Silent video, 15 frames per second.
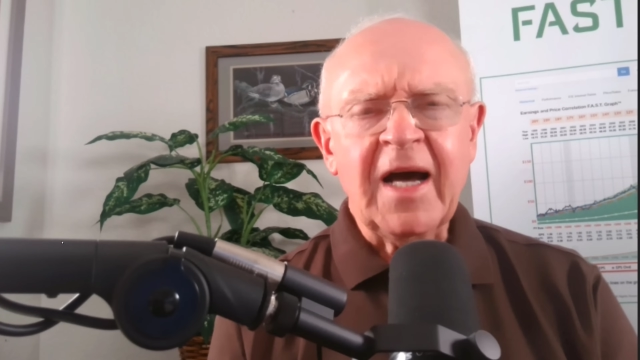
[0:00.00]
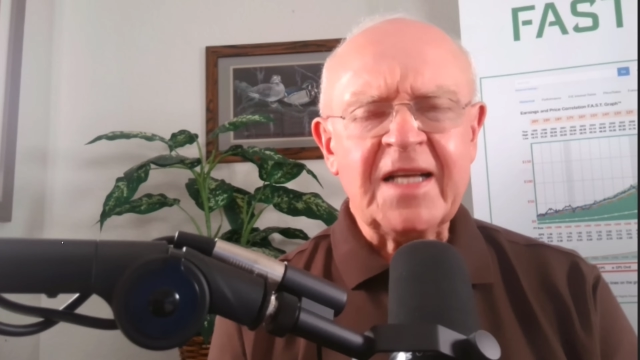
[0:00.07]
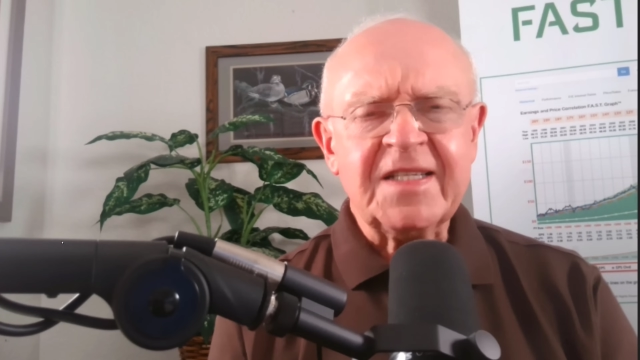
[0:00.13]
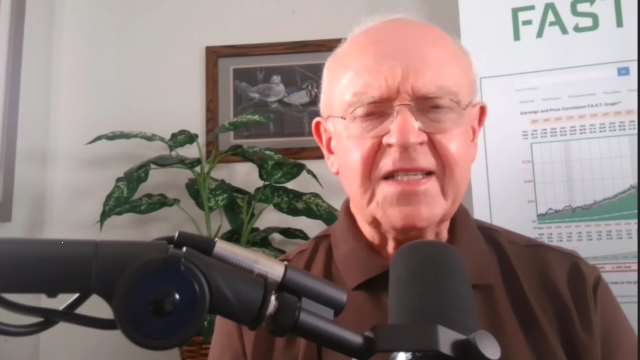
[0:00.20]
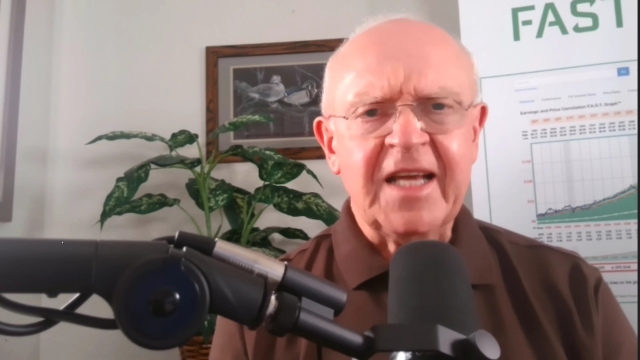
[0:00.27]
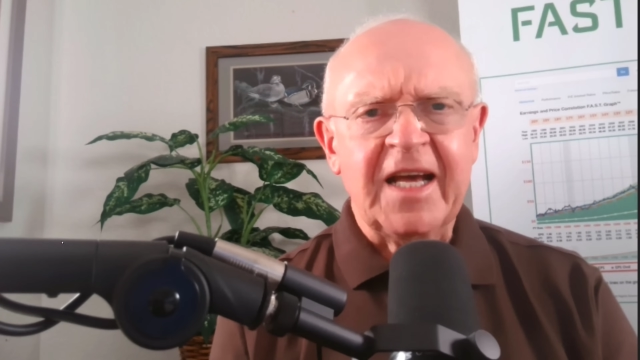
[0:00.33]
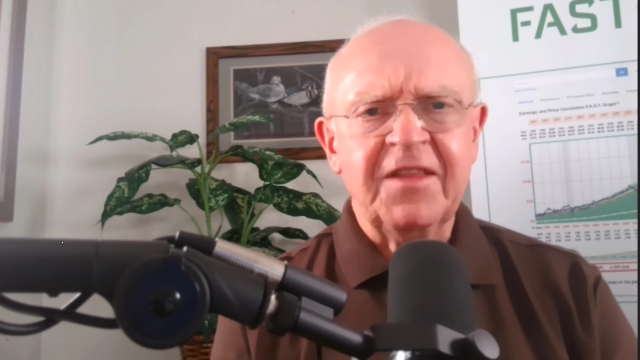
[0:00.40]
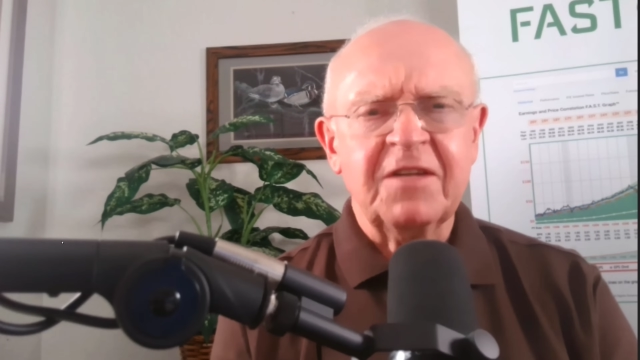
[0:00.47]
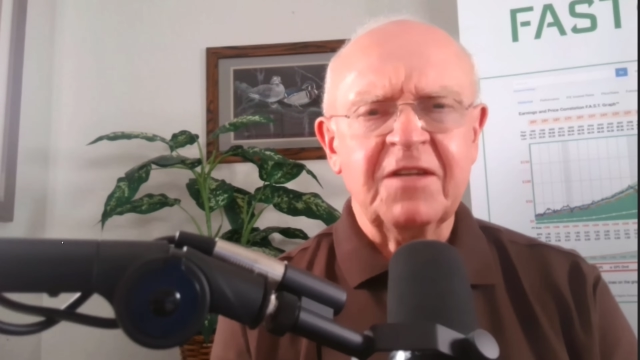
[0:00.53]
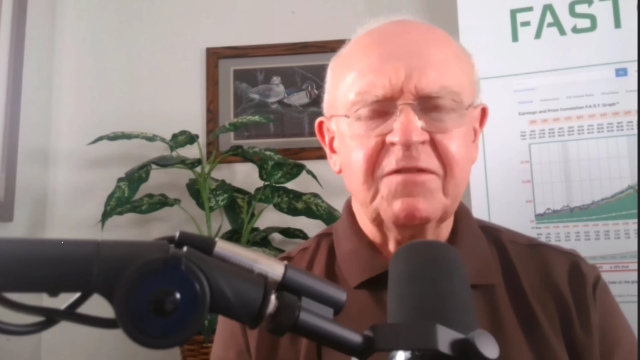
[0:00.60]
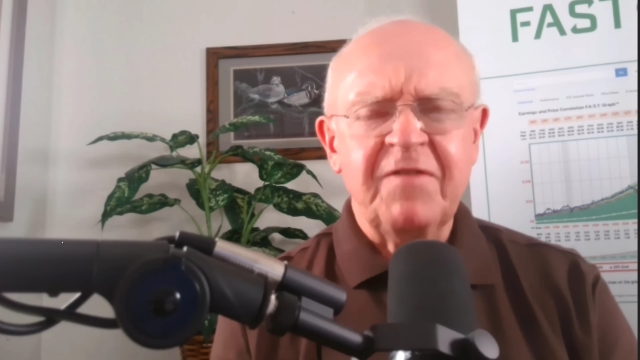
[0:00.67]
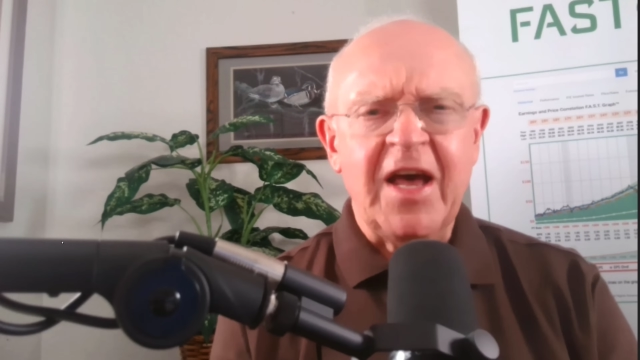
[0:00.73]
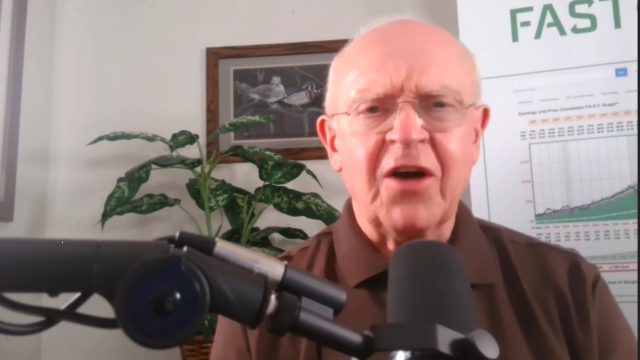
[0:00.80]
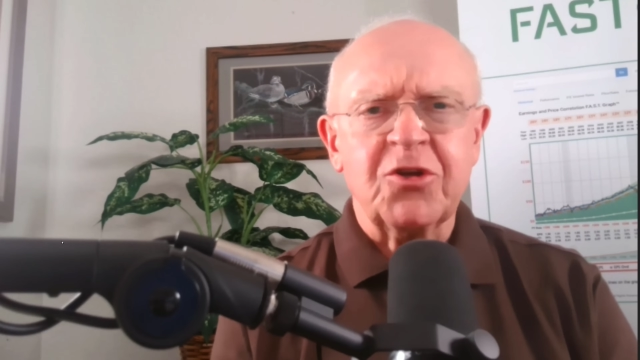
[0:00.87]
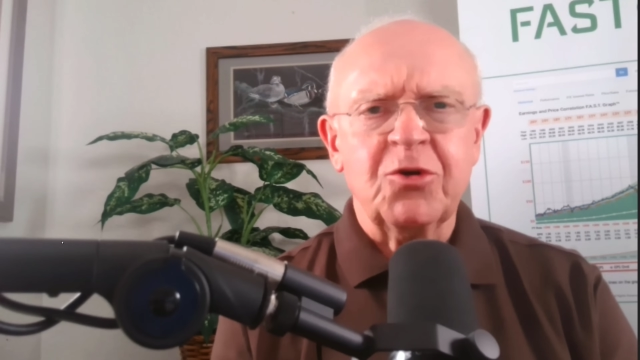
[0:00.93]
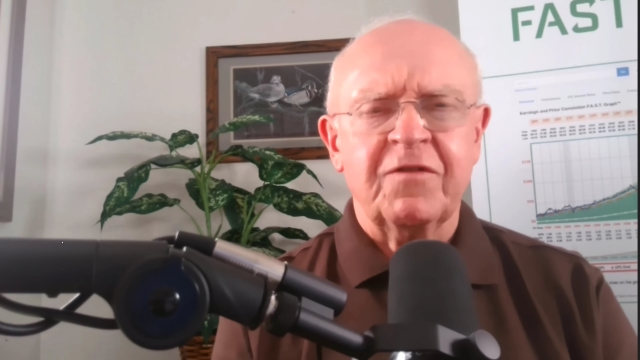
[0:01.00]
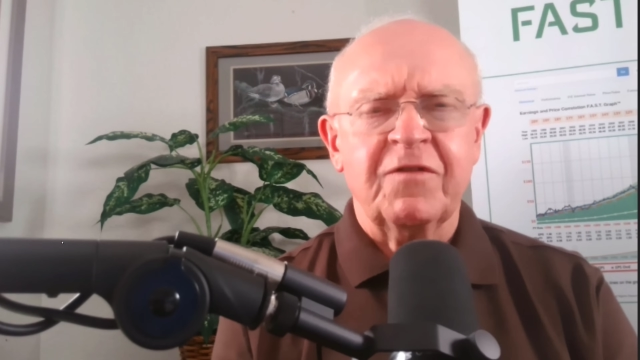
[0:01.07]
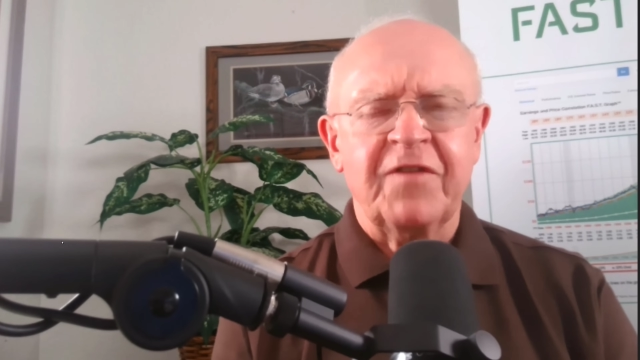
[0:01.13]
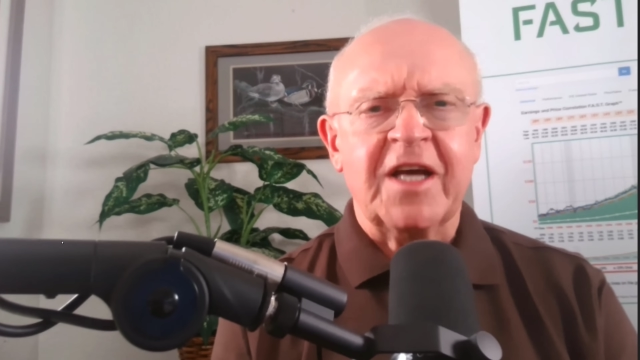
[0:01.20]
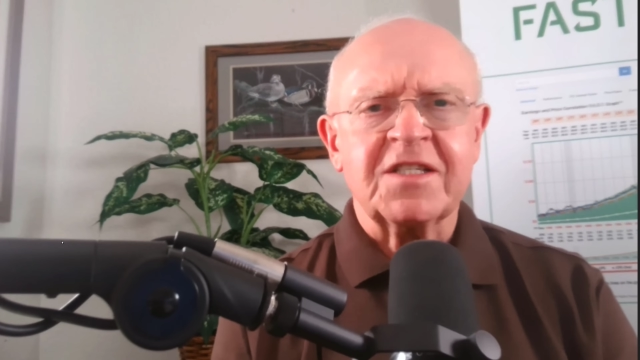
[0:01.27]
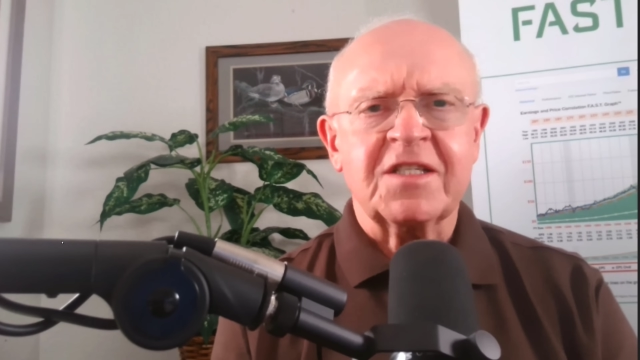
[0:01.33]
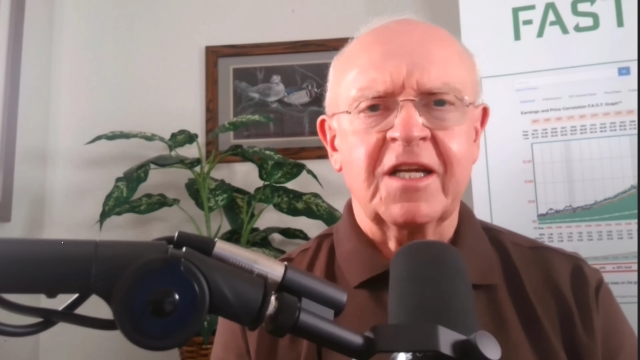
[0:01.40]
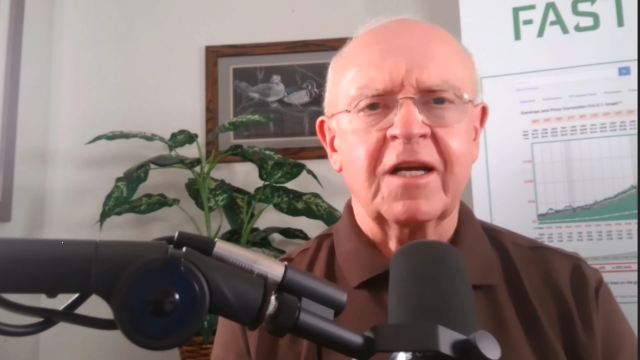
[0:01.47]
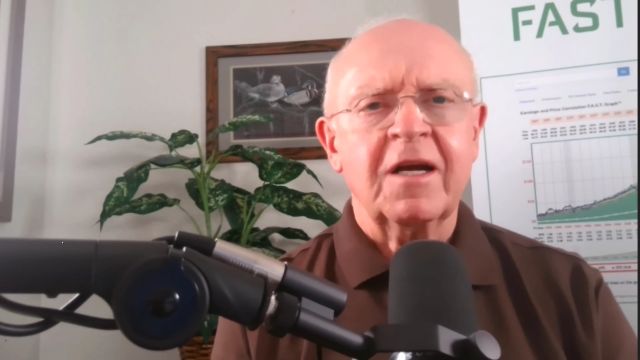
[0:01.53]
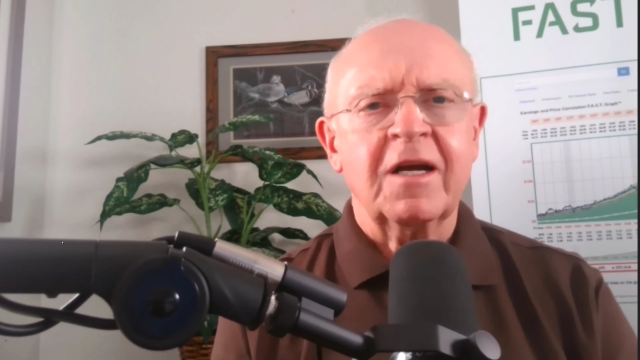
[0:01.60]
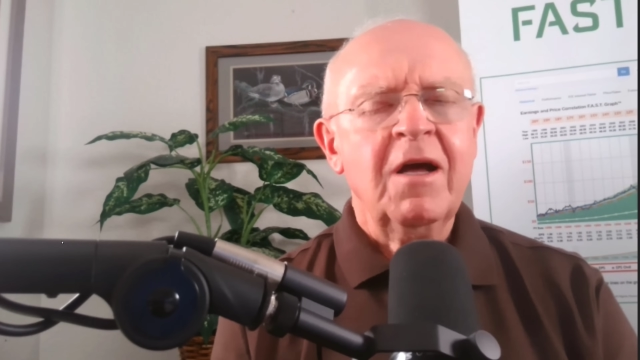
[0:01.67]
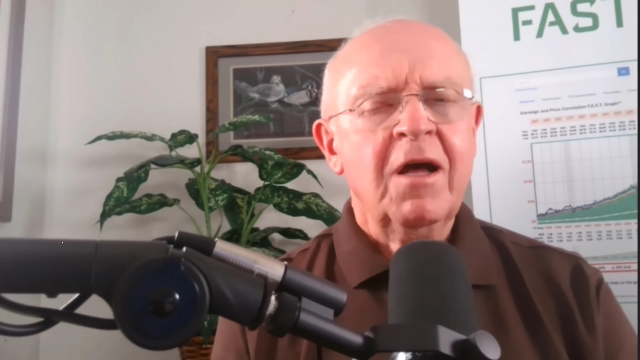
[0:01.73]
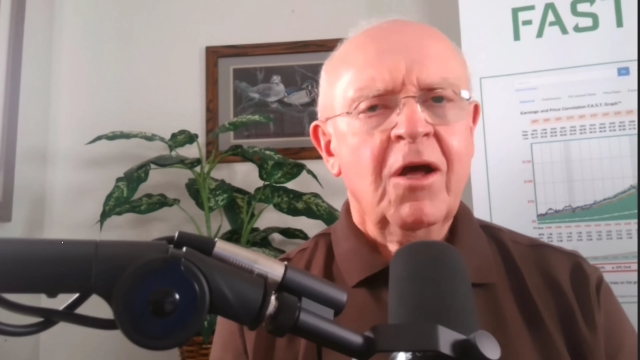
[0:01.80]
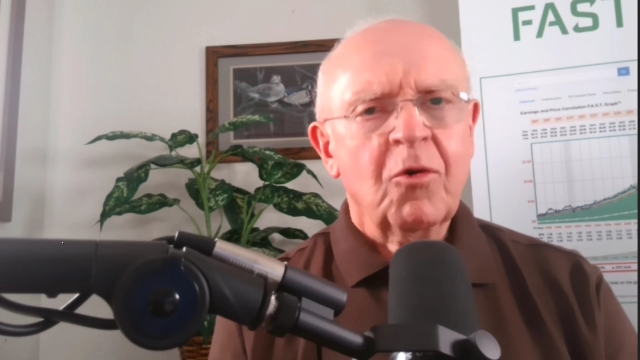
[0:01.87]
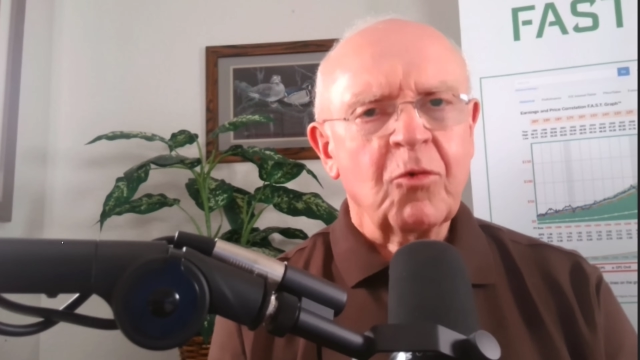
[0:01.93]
I said that value investing